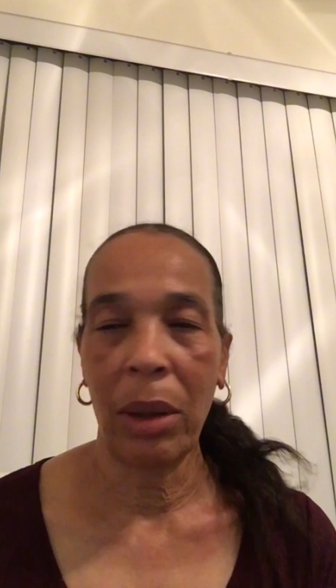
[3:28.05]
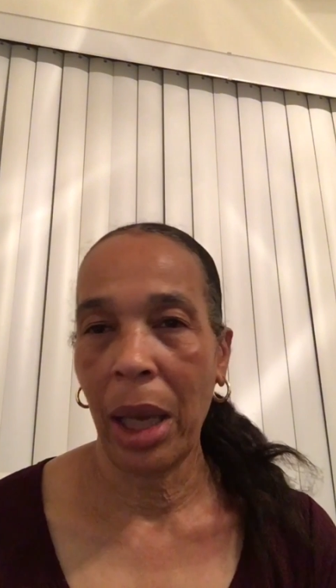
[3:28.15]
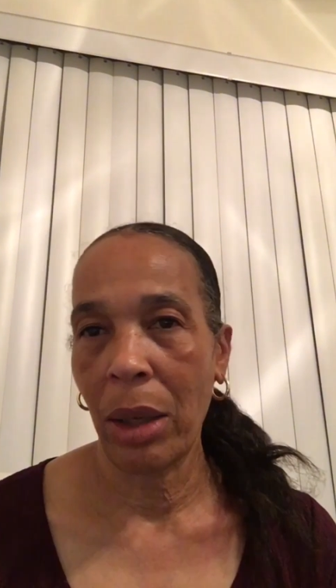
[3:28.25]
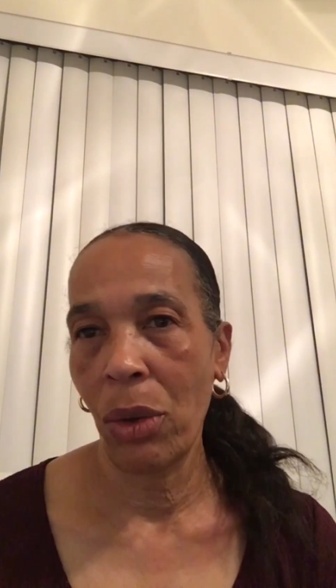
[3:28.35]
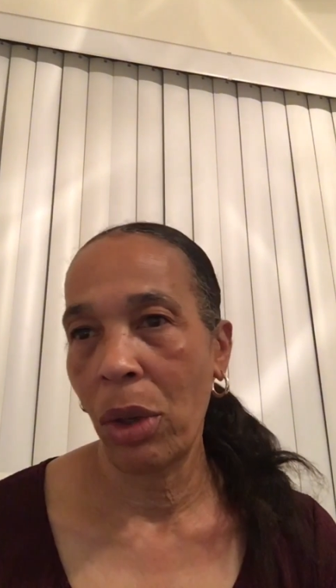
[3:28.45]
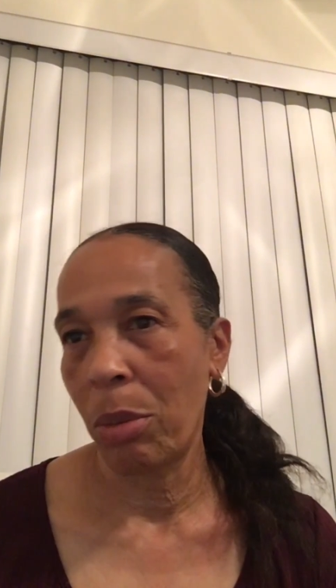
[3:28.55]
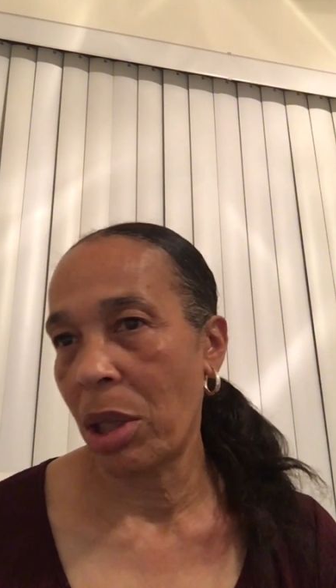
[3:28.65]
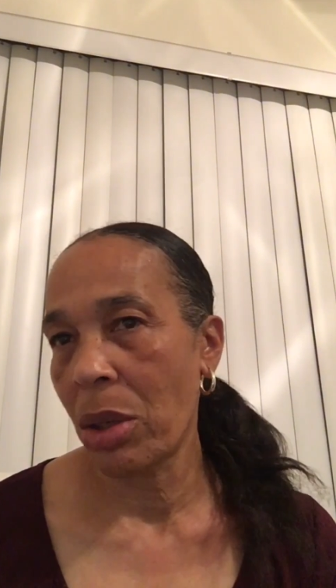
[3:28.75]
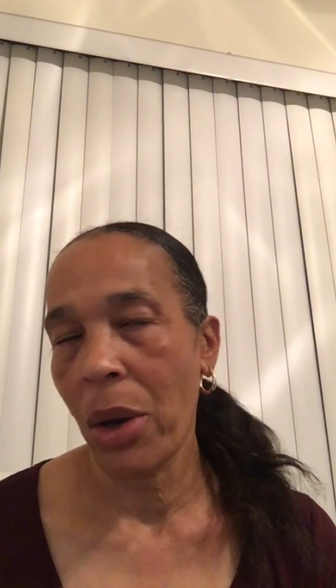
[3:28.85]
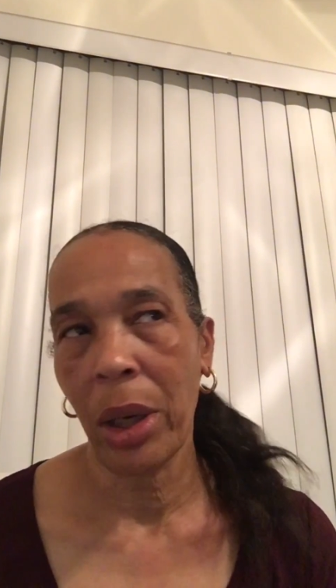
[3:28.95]
Like, you could be
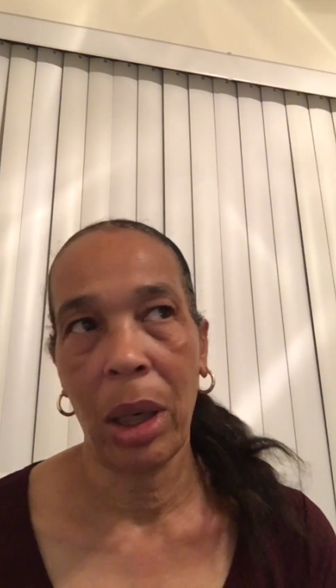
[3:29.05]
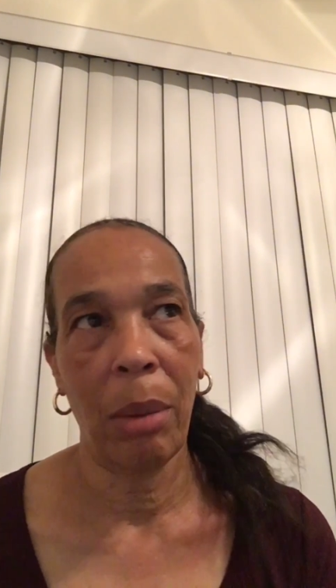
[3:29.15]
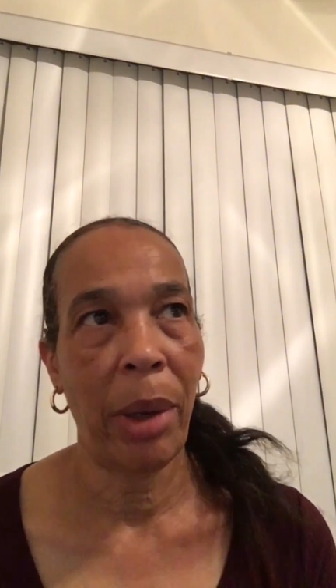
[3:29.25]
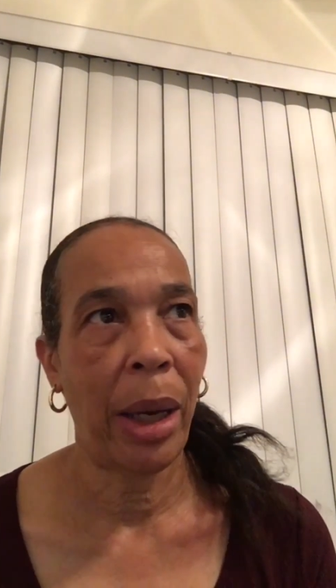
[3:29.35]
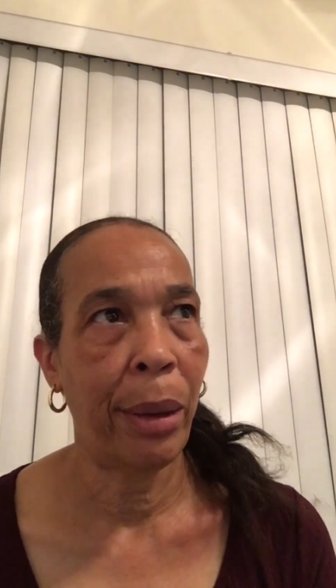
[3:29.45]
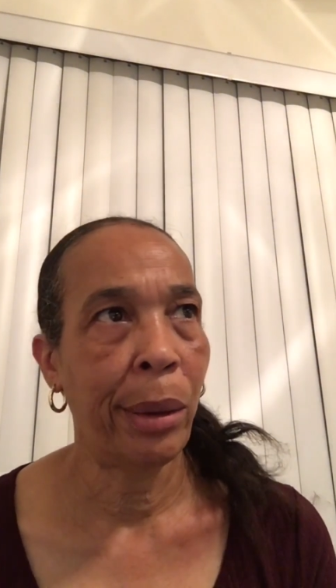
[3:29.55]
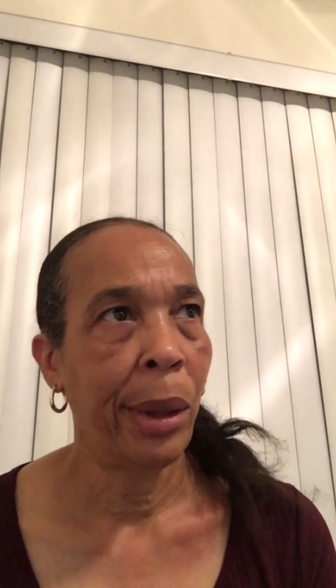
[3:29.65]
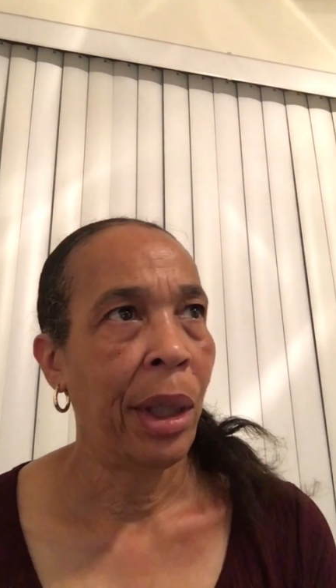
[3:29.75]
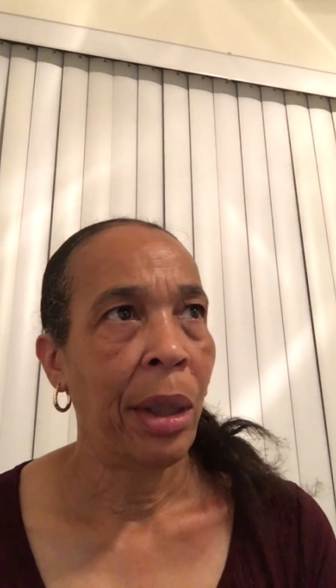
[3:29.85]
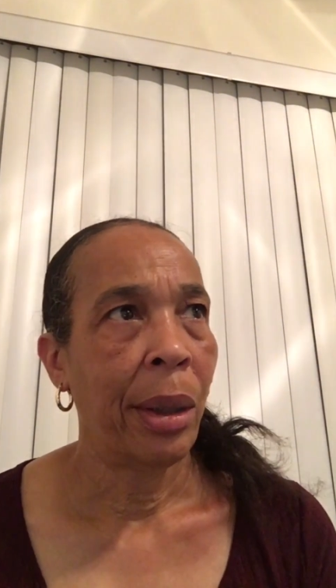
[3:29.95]
talking about
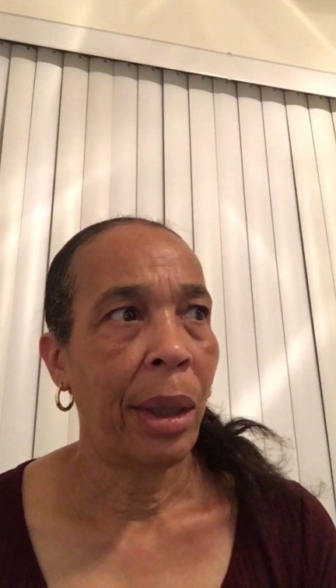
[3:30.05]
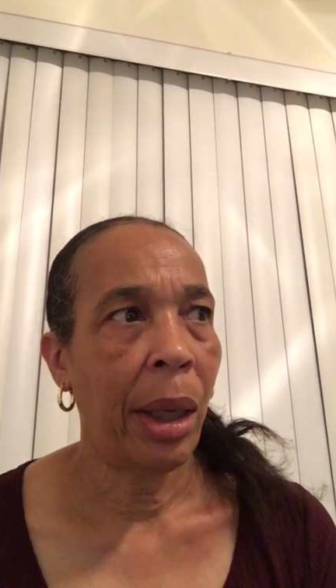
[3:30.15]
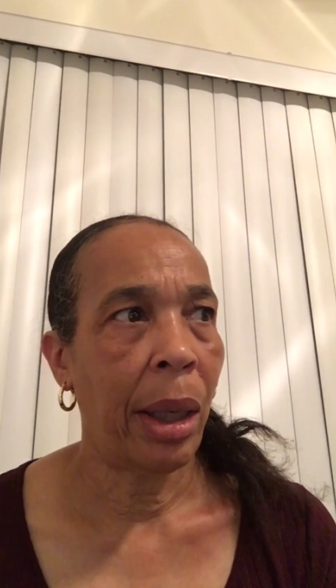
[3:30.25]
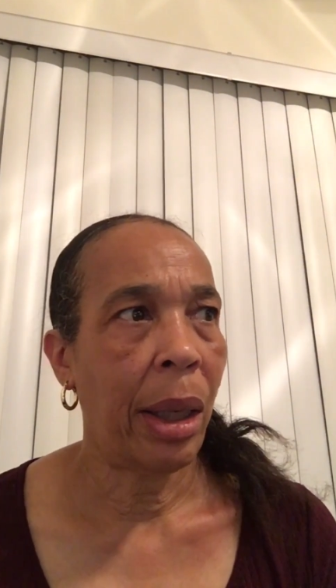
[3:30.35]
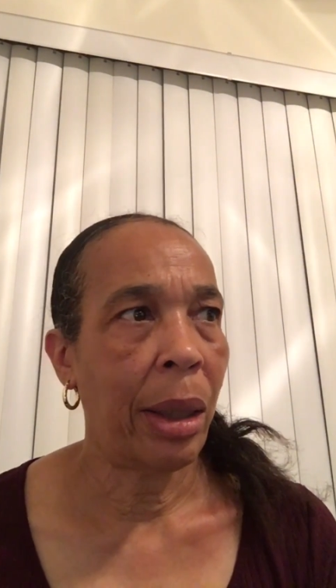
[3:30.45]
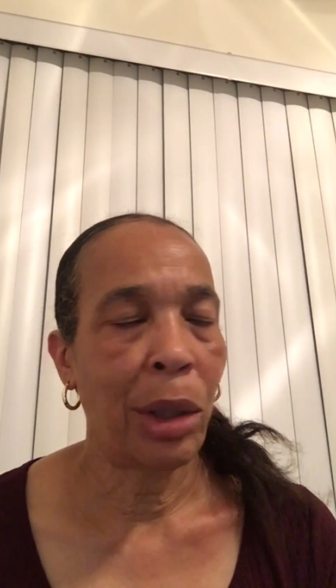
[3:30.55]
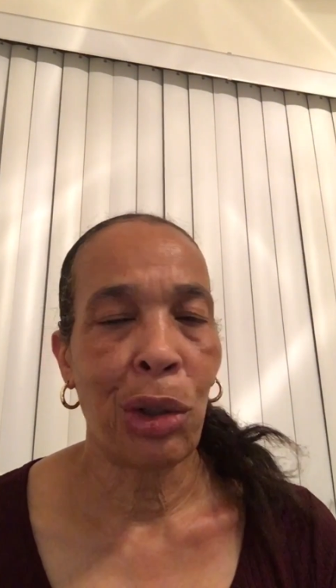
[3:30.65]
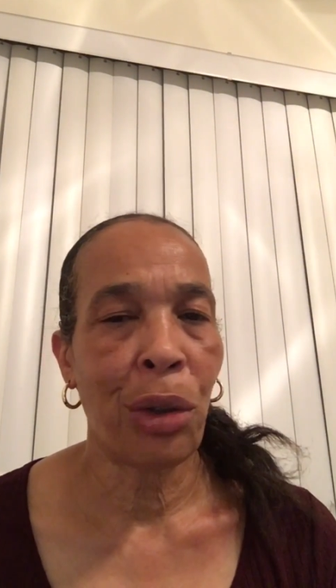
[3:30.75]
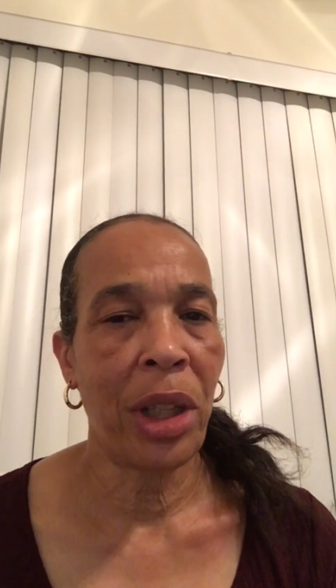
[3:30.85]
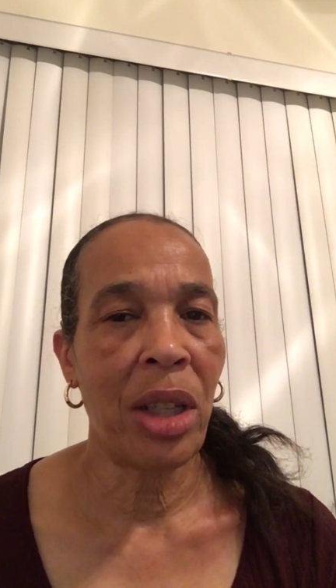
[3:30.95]
the
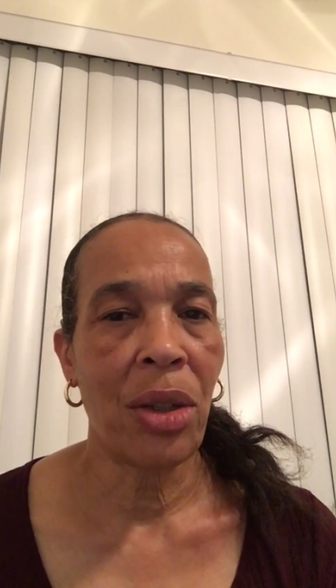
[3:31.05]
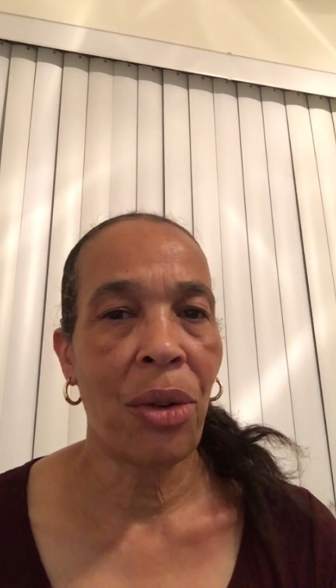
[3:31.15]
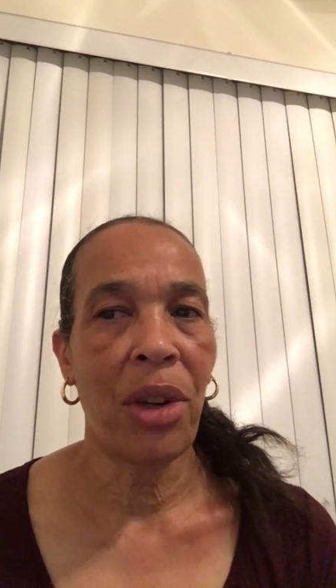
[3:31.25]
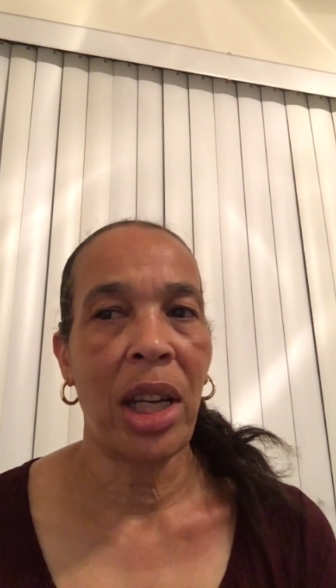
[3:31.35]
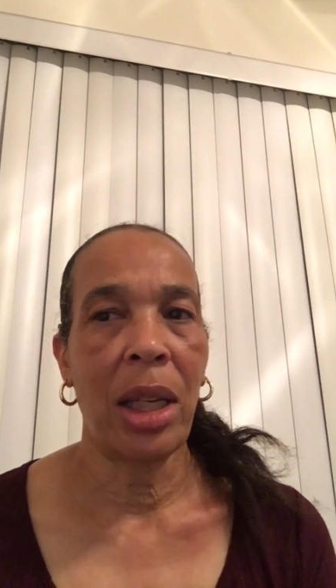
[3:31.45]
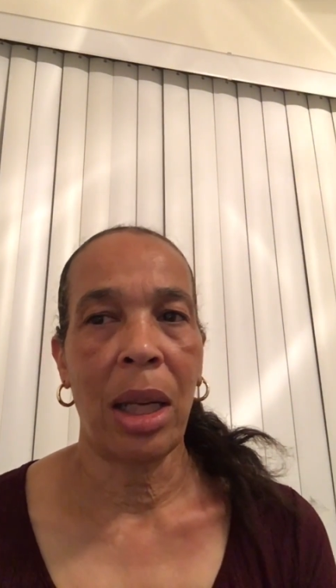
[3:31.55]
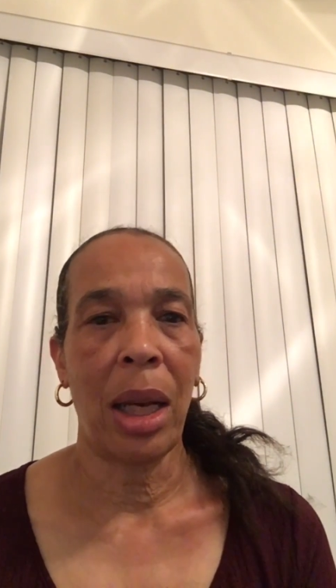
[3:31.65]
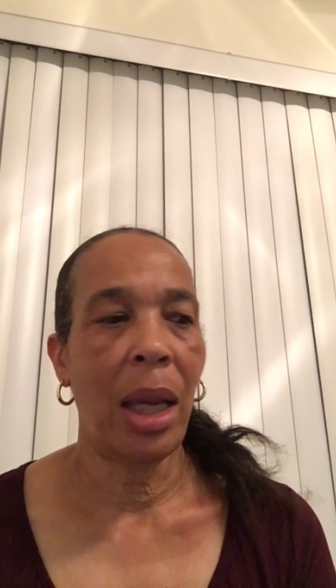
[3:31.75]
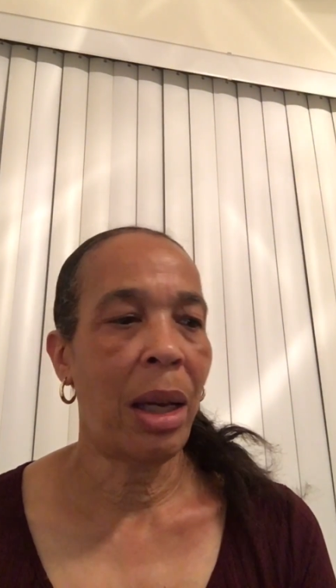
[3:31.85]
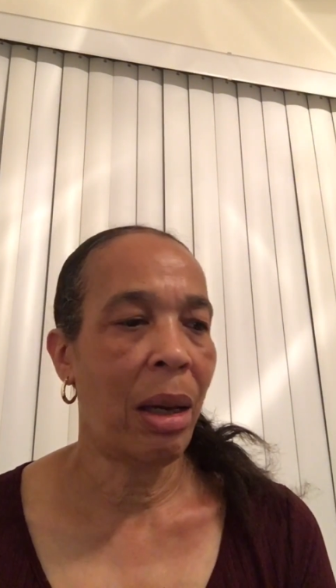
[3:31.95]
tree is green, and
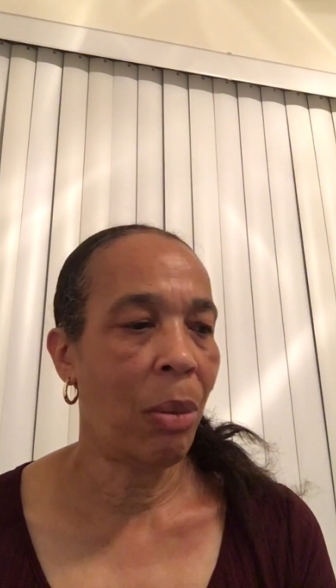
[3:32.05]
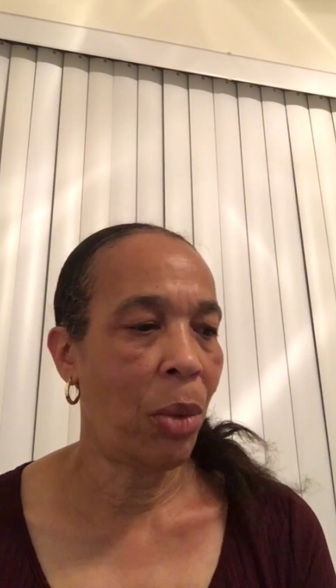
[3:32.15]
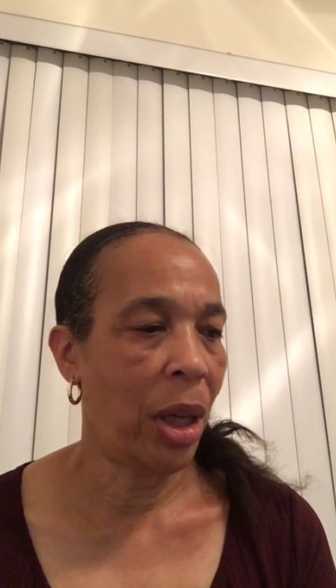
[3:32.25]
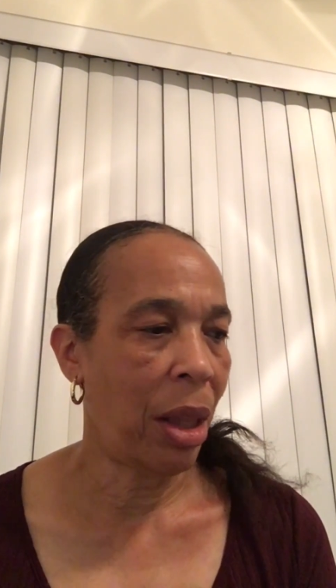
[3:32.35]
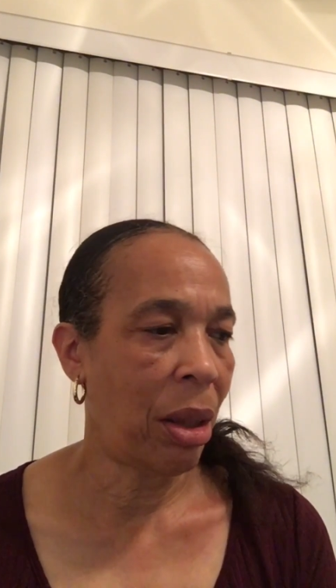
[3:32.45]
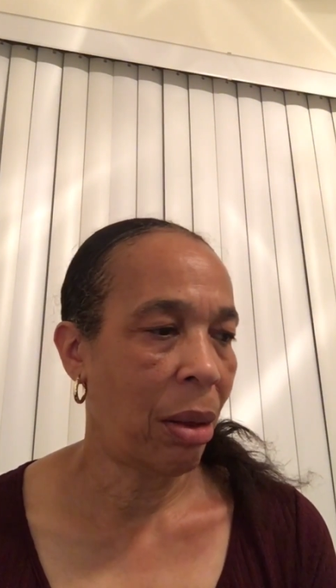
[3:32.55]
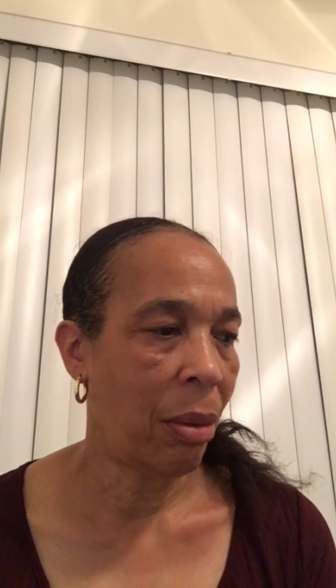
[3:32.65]
they come with,